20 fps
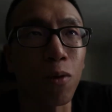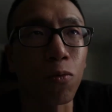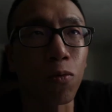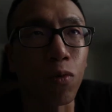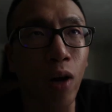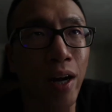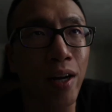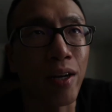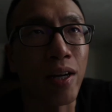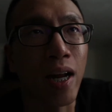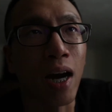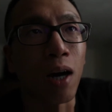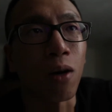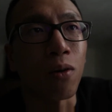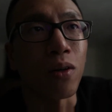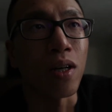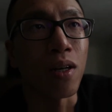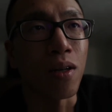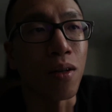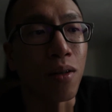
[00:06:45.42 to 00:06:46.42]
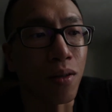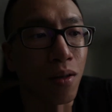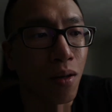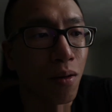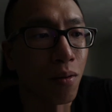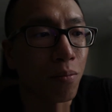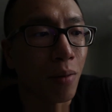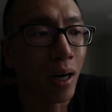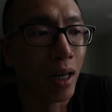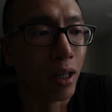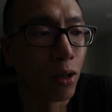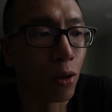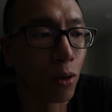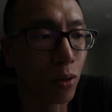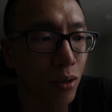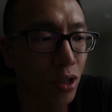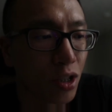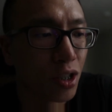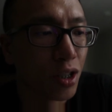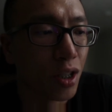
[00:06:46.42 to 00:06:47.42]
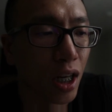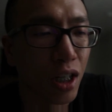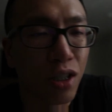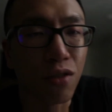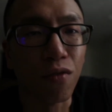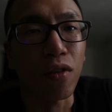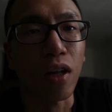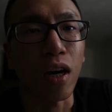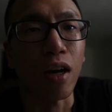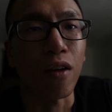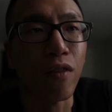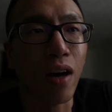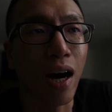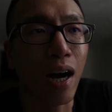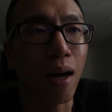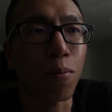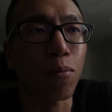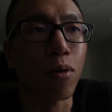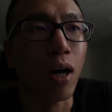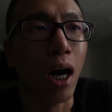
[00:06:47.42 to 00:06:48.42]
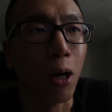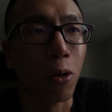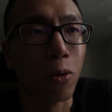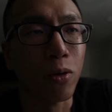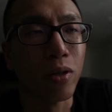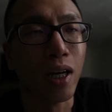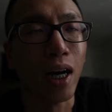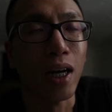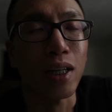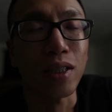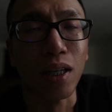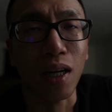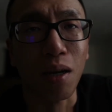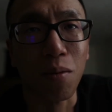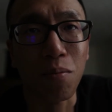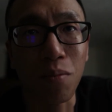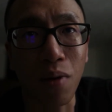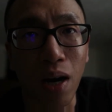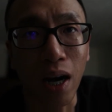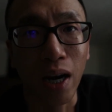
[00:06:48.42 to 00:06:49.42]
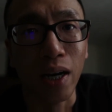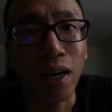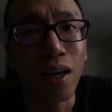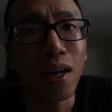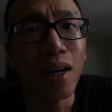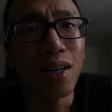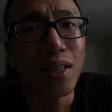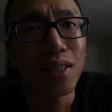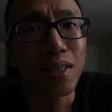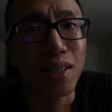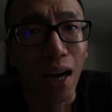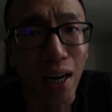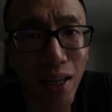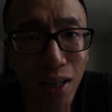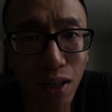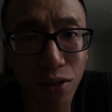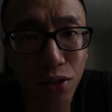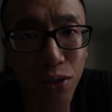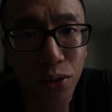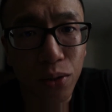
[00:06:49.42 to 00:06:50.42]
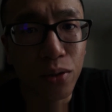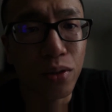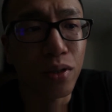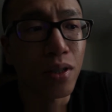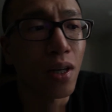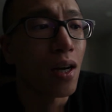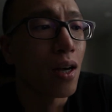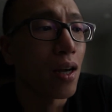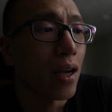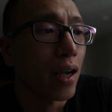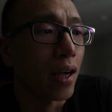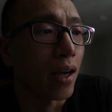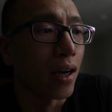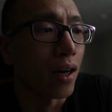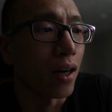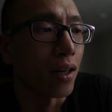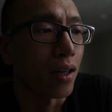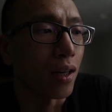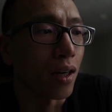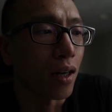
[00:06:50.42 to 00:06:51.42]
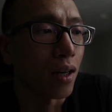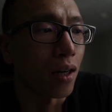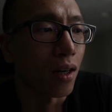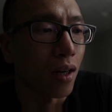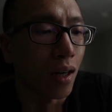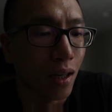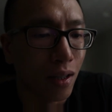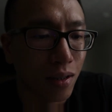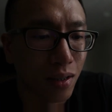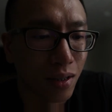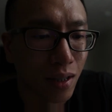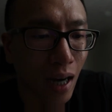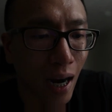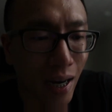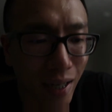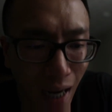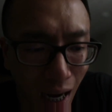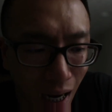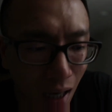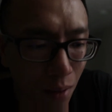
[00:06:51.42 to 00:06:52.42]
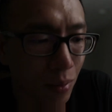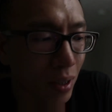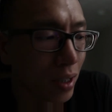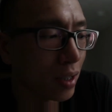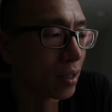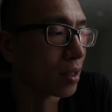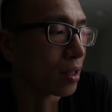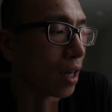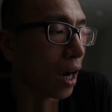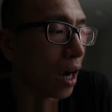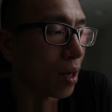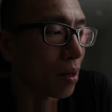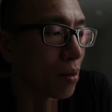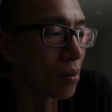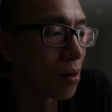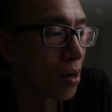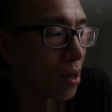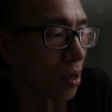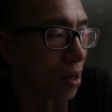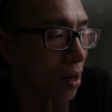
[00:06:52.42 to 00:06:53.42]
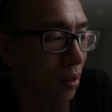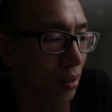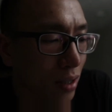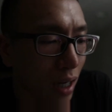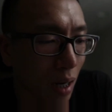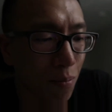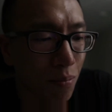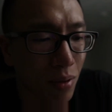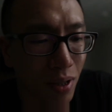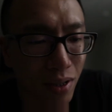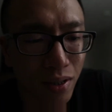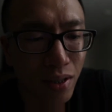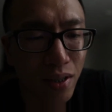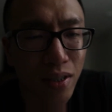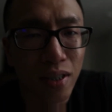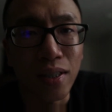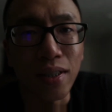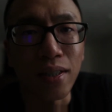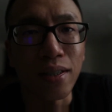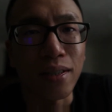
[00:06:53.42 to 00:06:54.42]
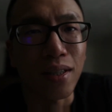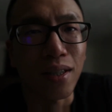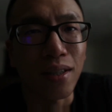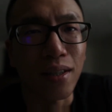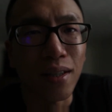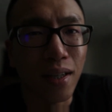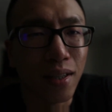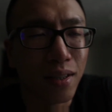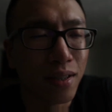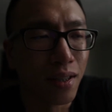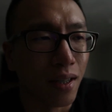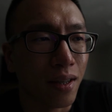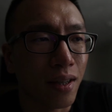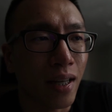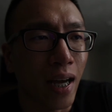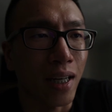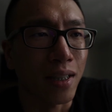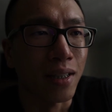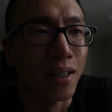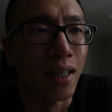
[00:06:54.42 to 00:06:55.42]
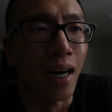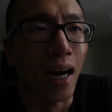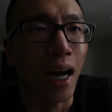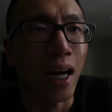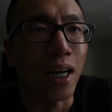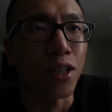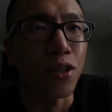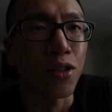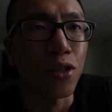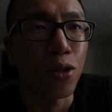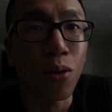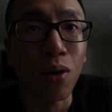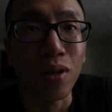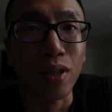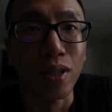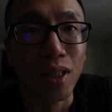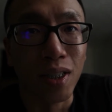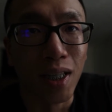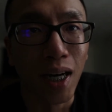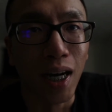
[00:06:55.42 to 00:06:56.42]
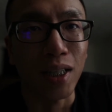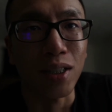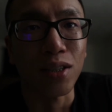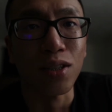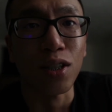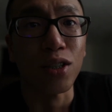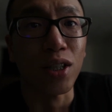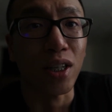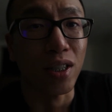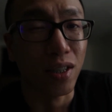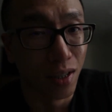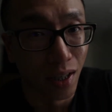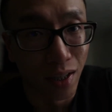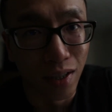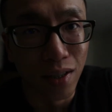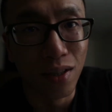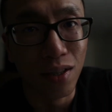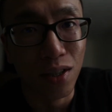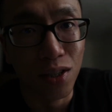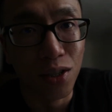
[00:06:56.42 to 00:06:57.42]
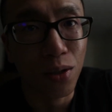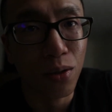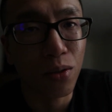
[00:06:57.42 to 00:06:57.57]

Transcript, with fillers: Right now, in my current stage of life, I am prioritizing my side hustles and uh, side hobbies, side side businesses, things like that that I do on the side, such as like this